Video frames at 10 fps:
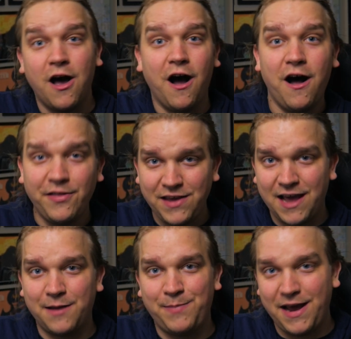on the
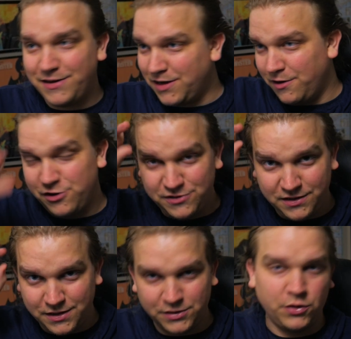edit page
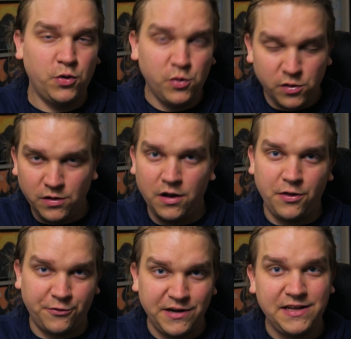using this cool
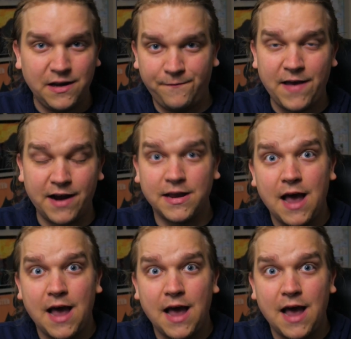3D effect.